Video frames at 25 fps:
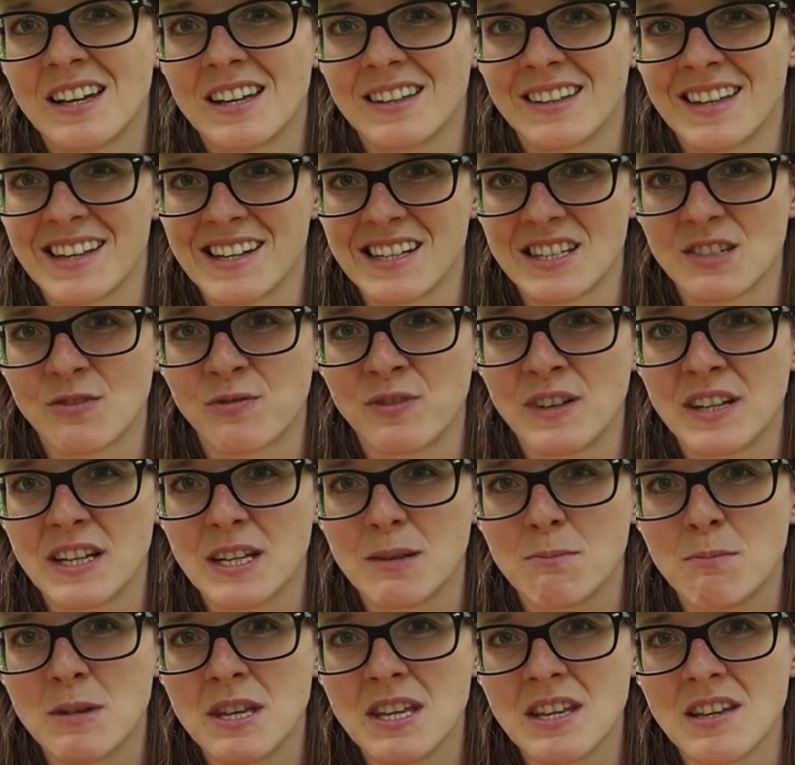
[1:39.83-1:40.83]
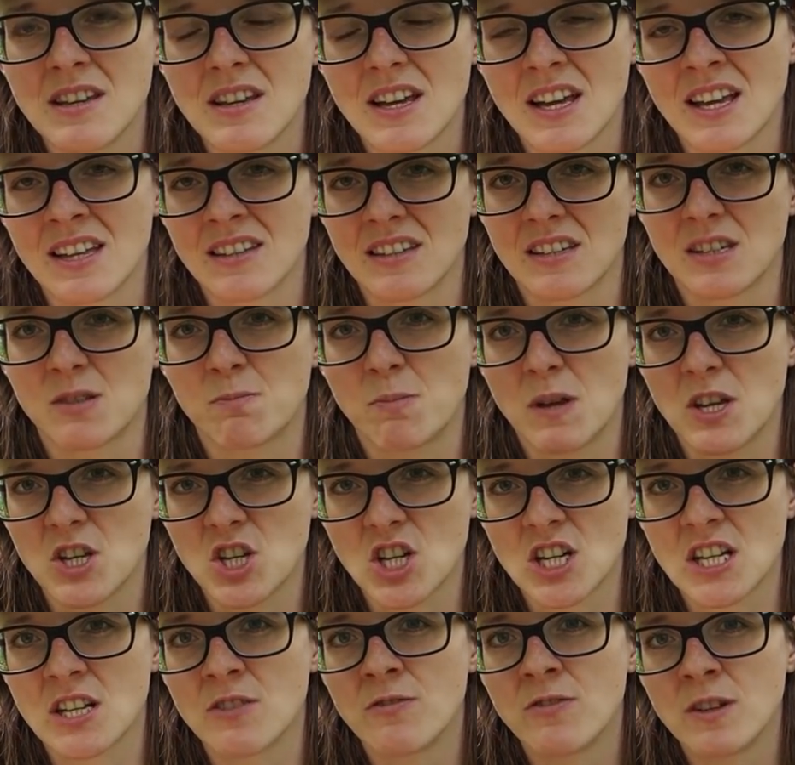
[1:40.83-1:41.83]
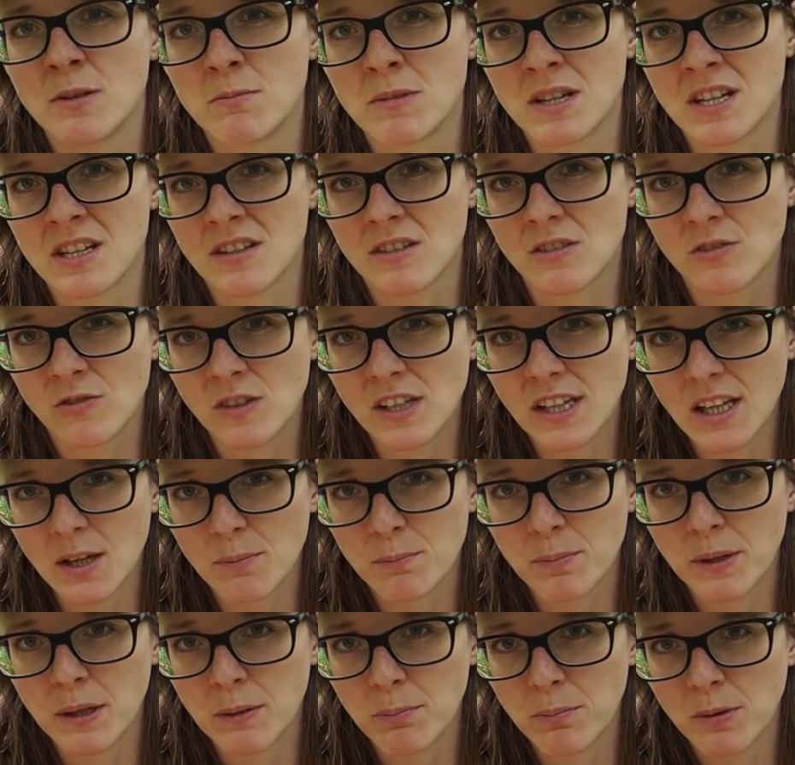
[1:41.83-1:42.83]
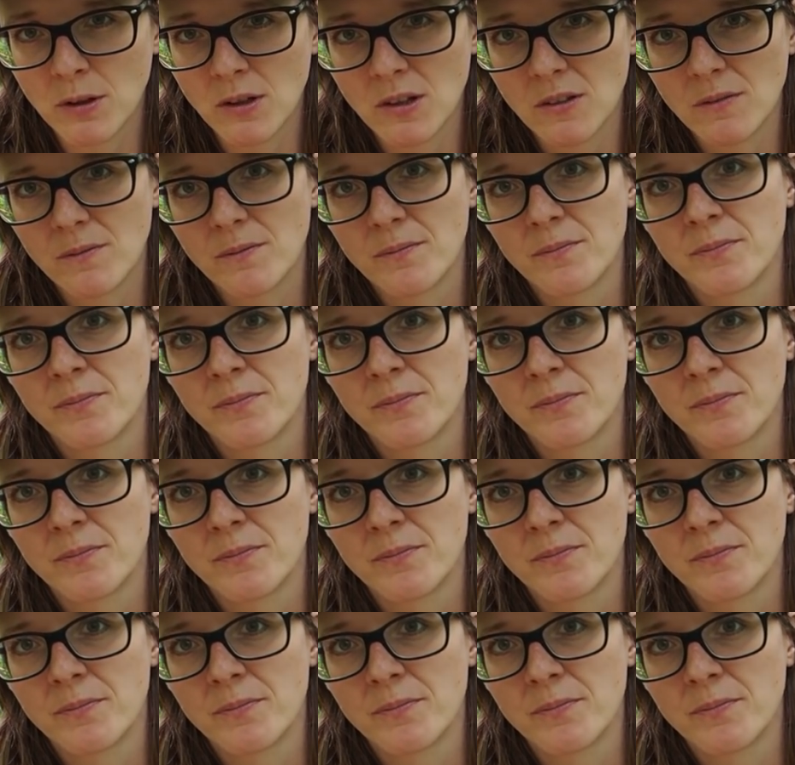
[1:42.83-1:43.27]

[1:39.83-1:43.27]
that is fitting me and especially women and weaker people.